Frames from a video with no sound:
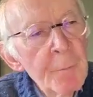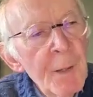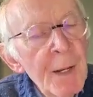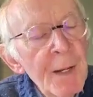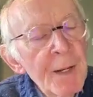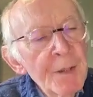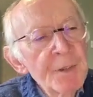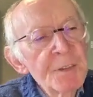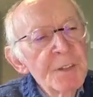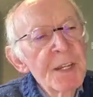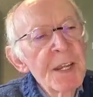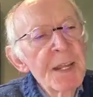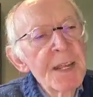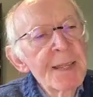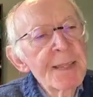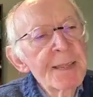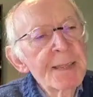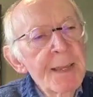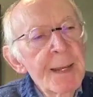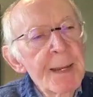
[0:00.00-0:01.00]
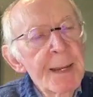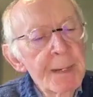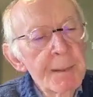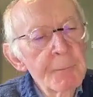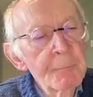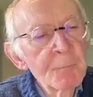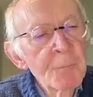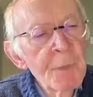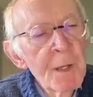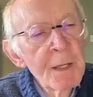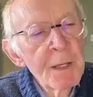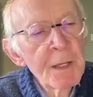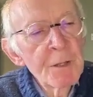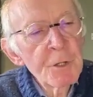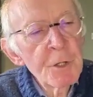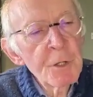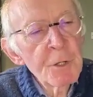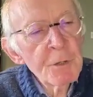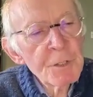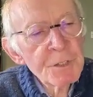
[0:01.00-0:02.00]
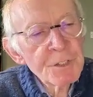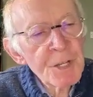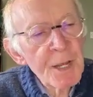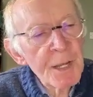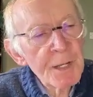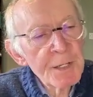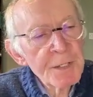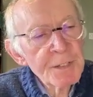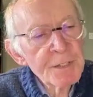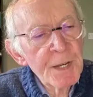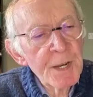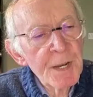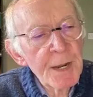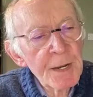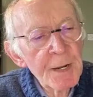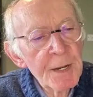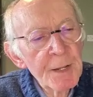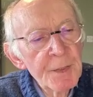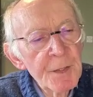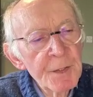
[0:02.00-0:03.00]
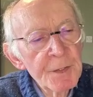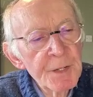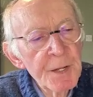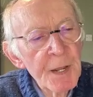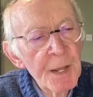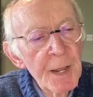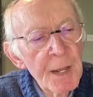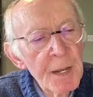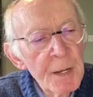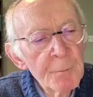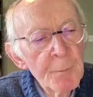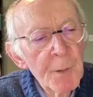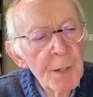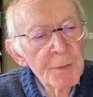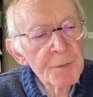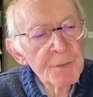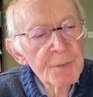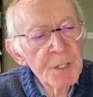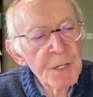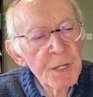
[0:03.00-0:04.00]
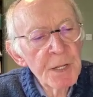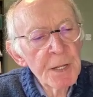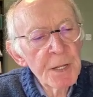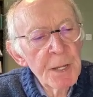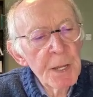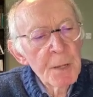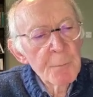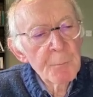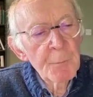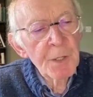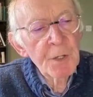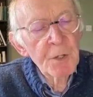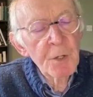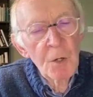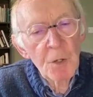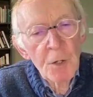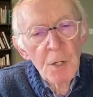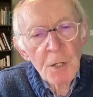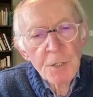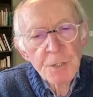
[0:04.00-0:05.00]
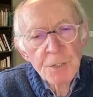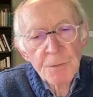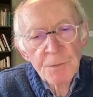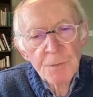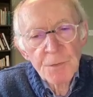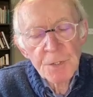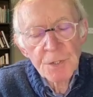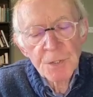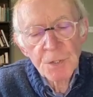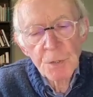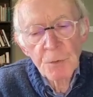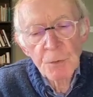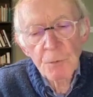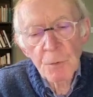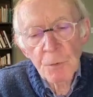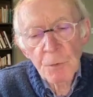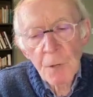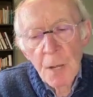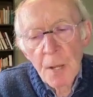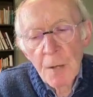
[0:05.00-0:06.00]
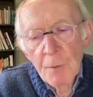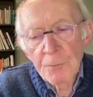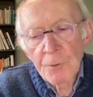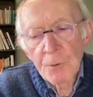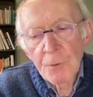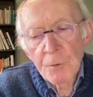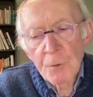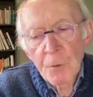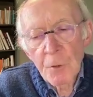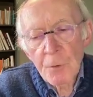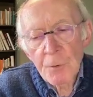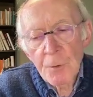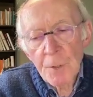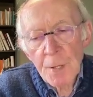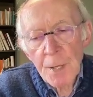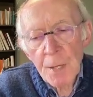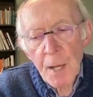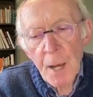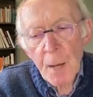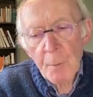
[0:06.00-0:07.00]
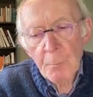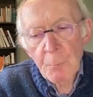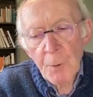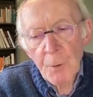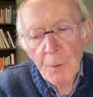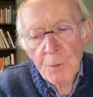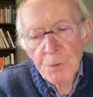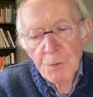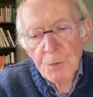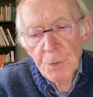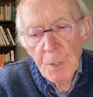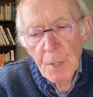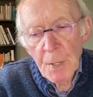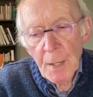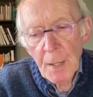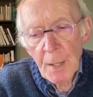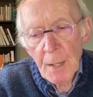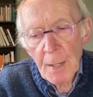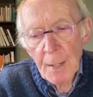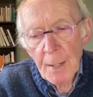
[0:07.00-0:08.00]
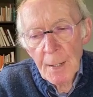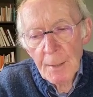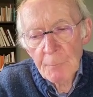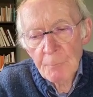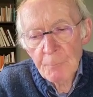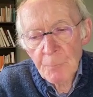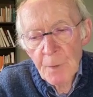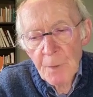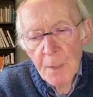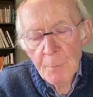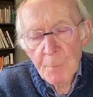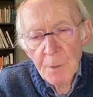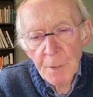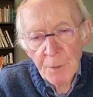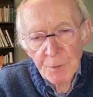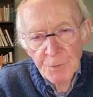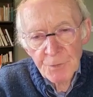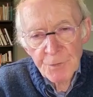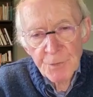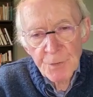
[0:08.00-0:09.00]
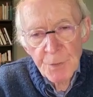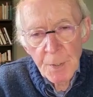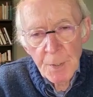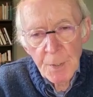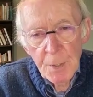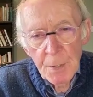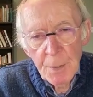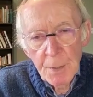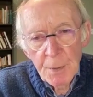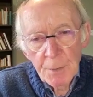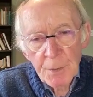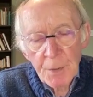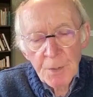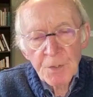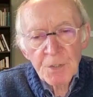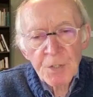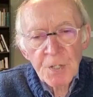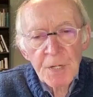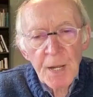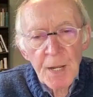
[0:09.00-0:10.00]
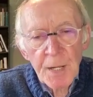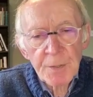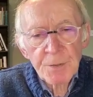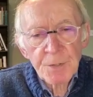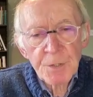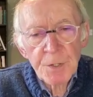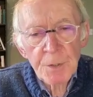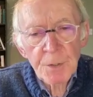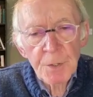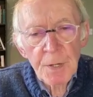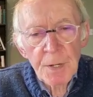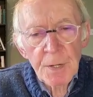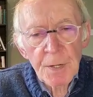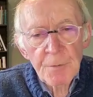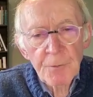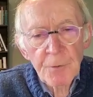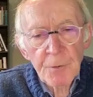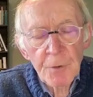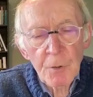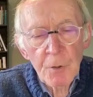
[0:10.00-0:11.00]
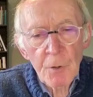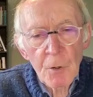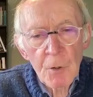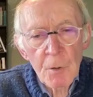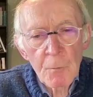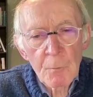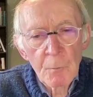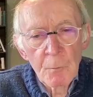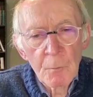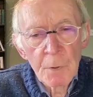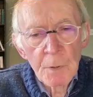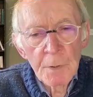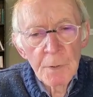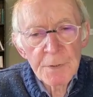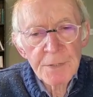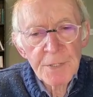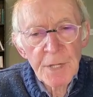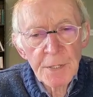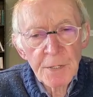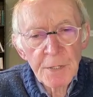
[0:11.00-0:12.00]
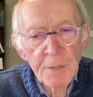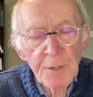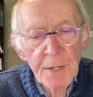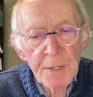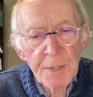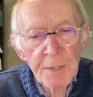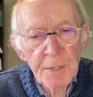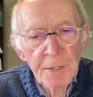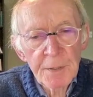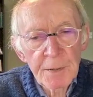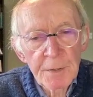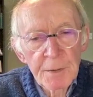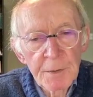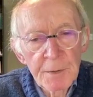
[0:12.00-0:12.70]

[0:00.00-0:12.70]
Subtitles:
McEntee thing. You said, incidentally, that Helen McEntee, because of this whole furore about immigrants, that she had to leave her home. Is that correct?